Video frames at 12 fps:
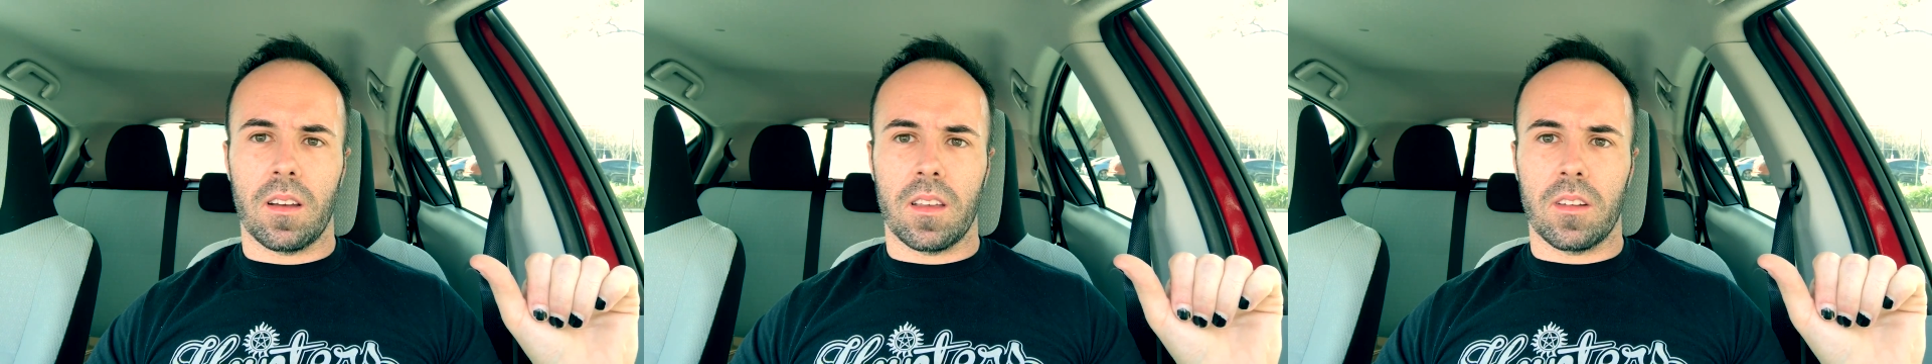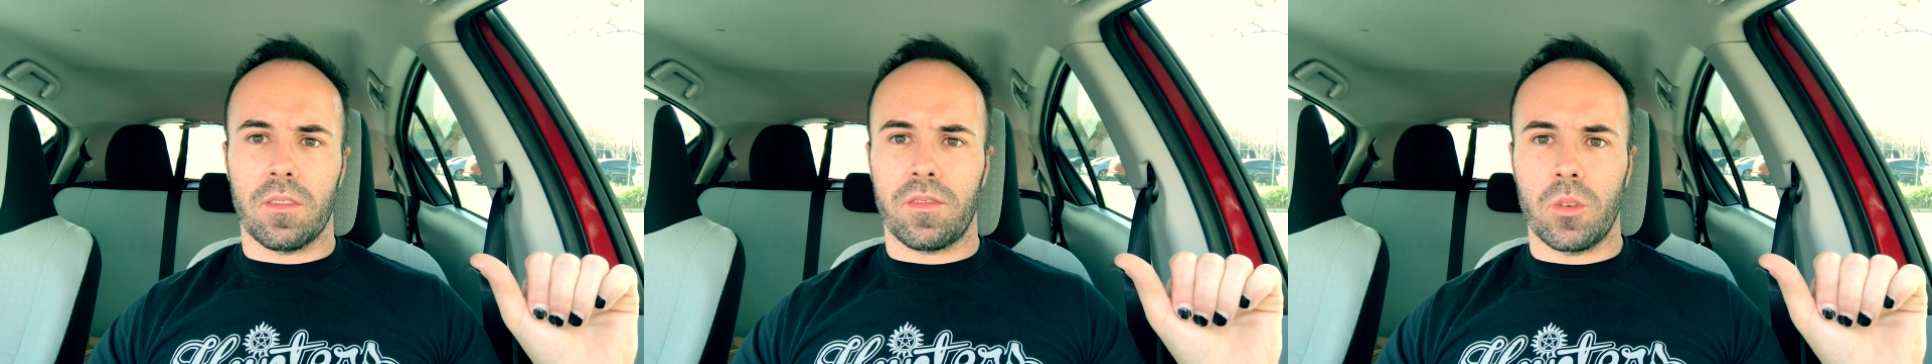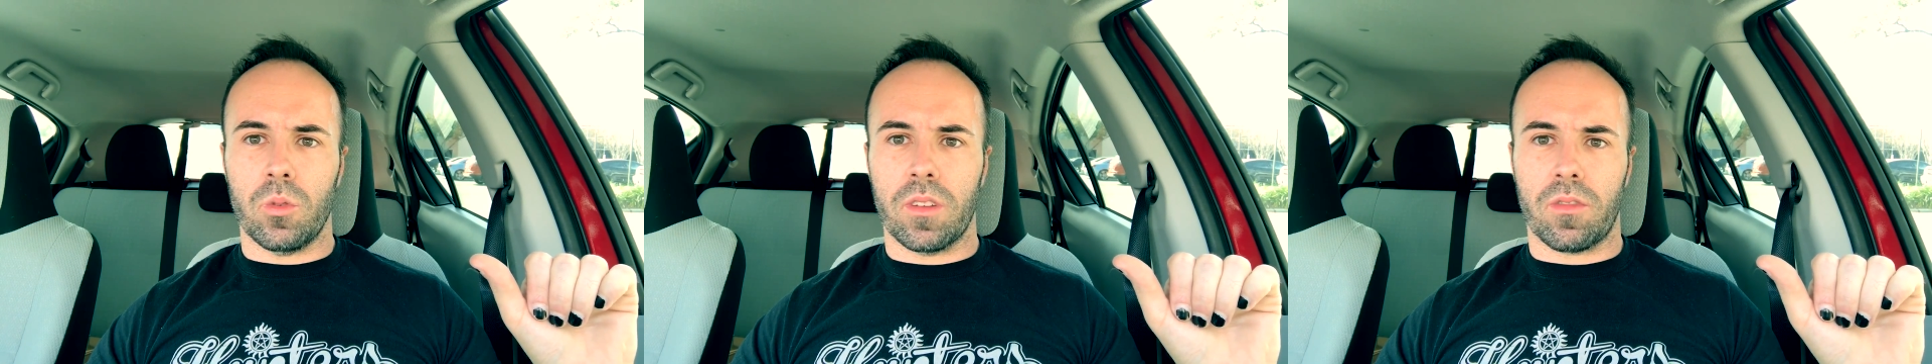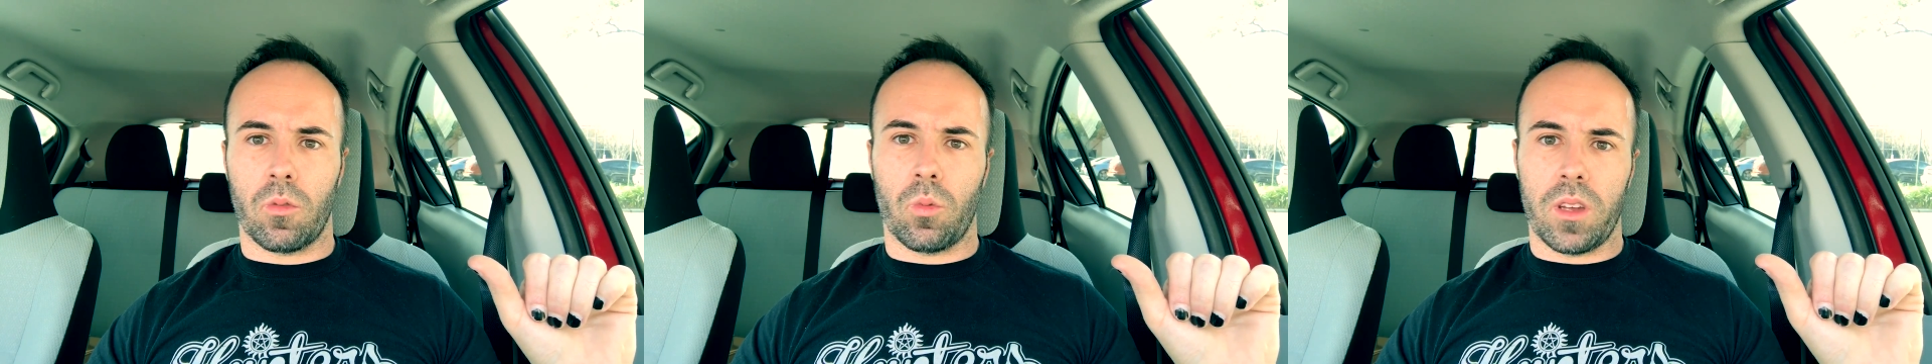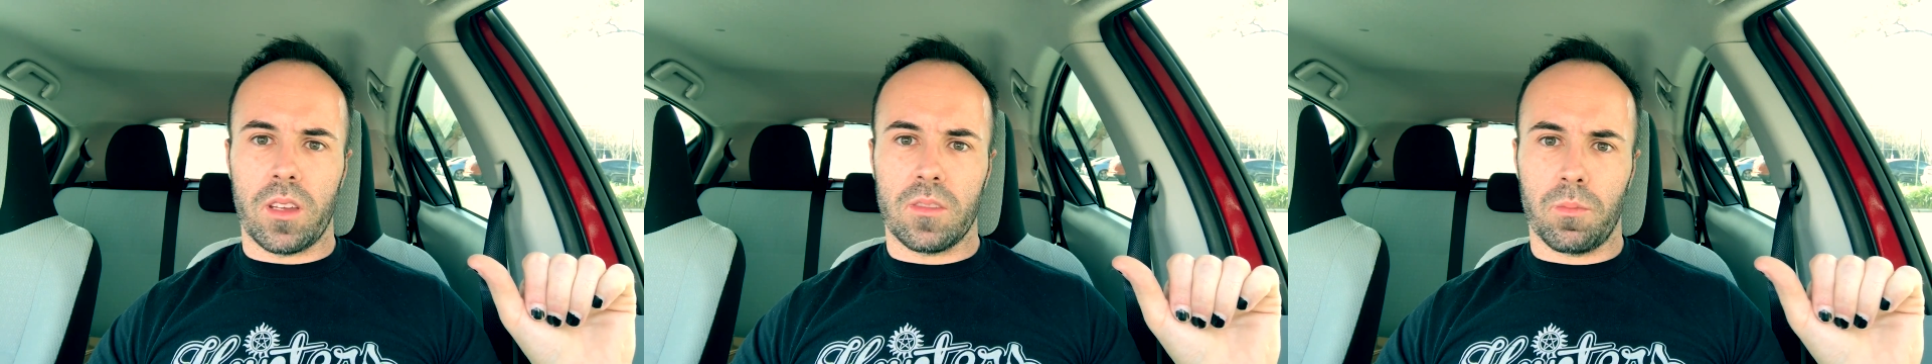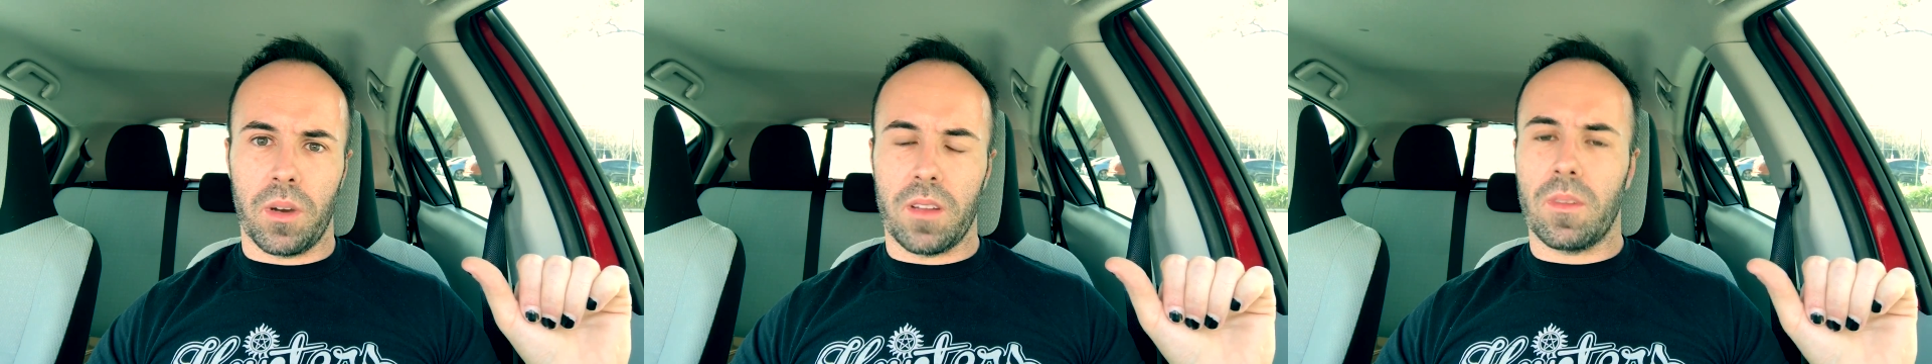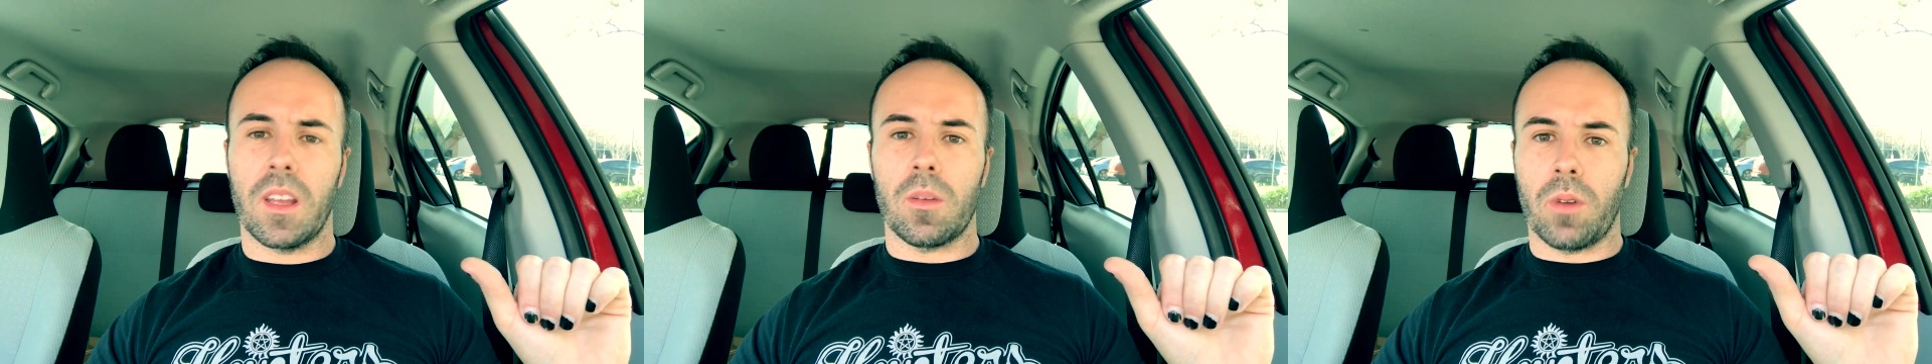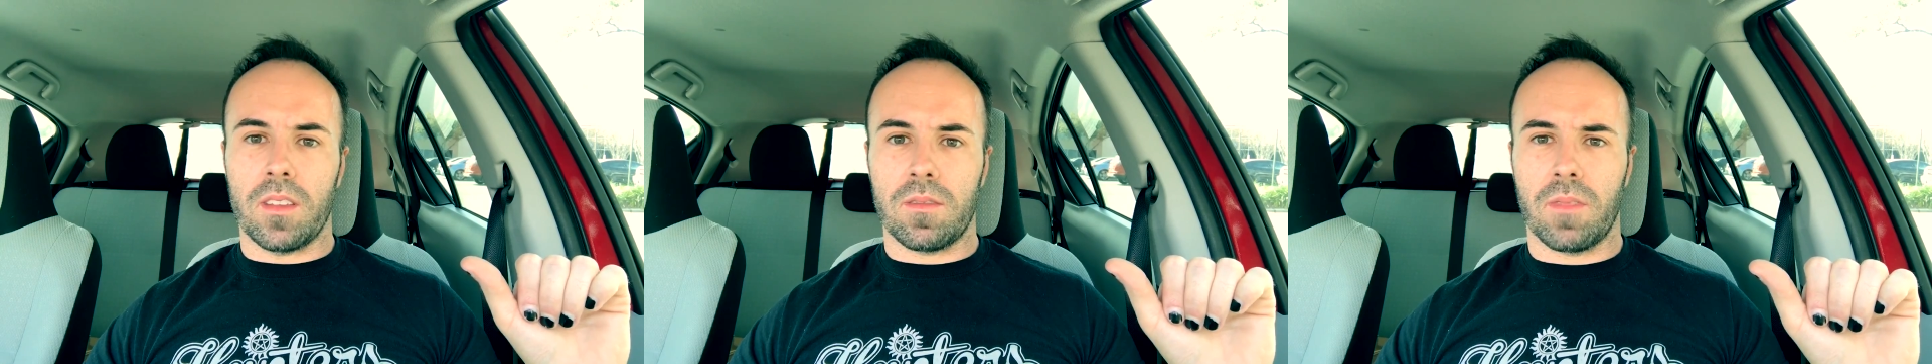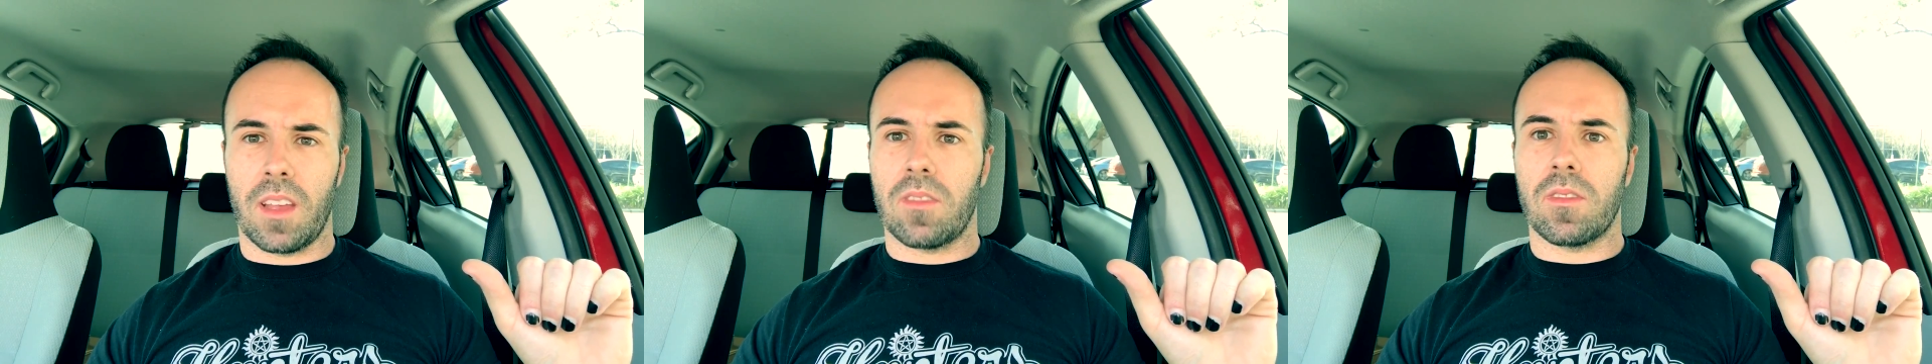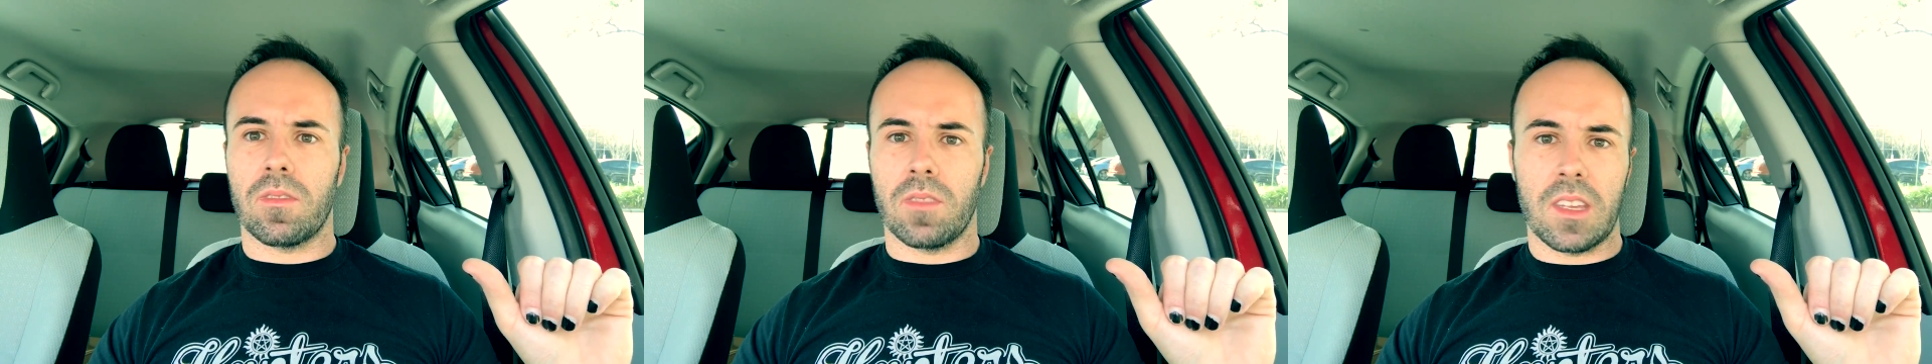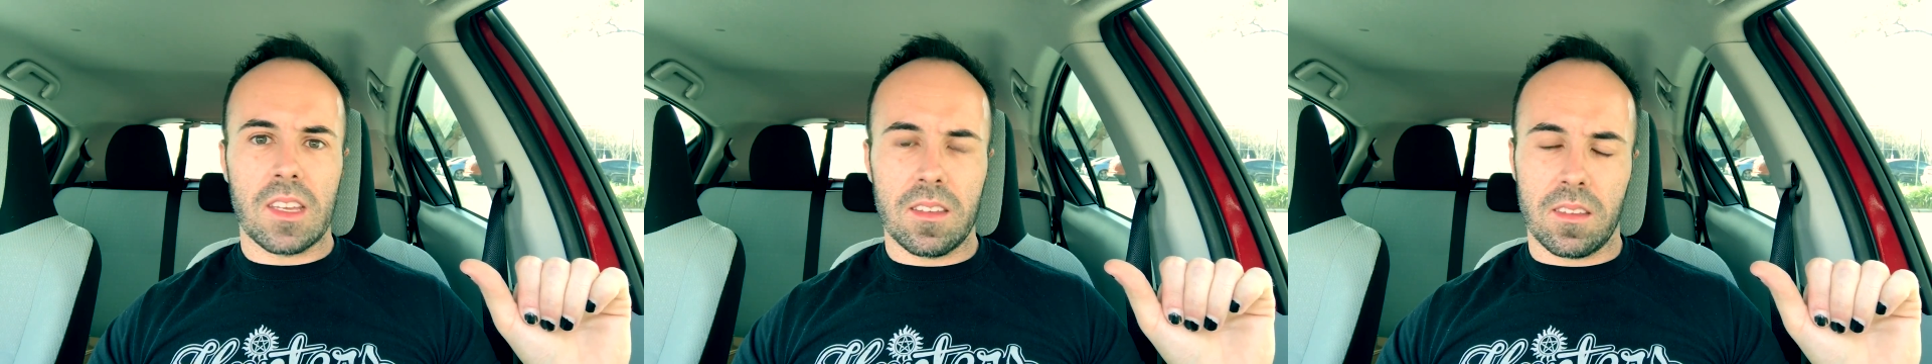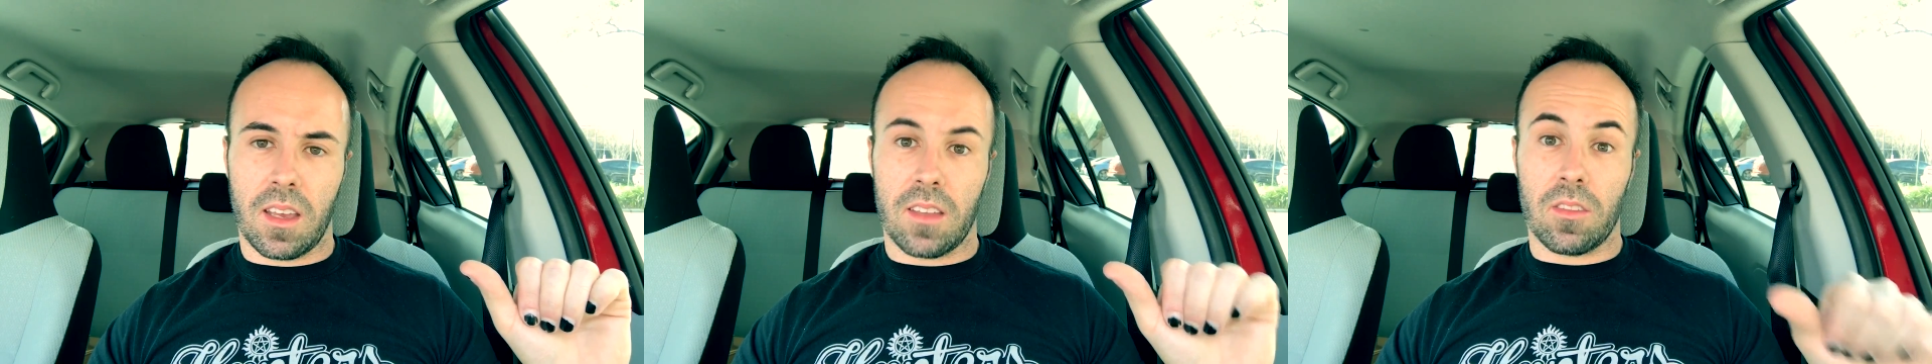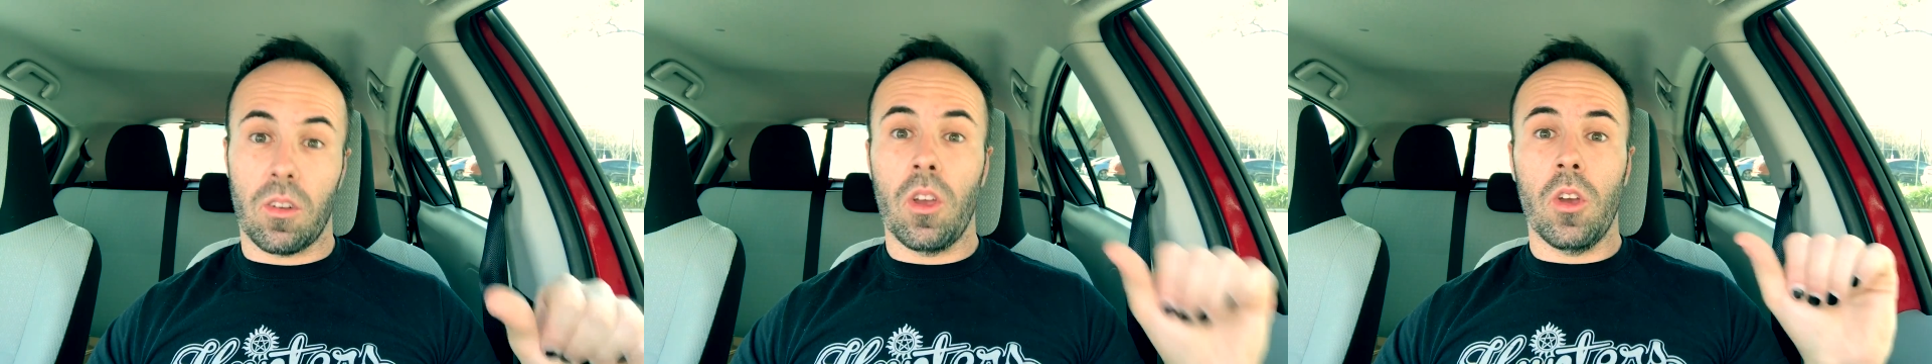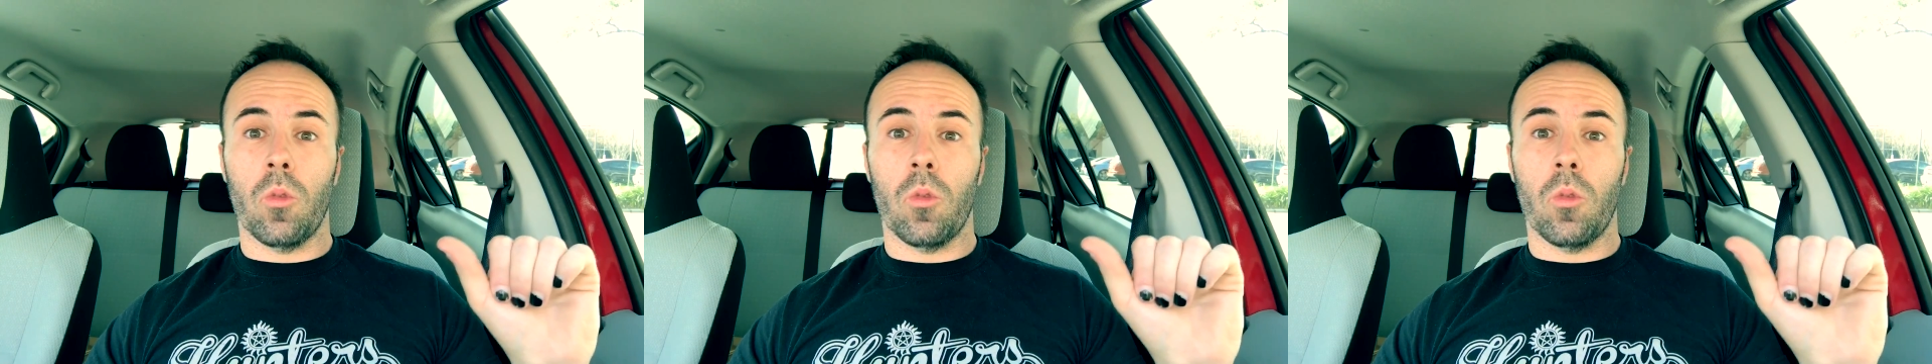in a few different ways. But anyways, that's the easy answer.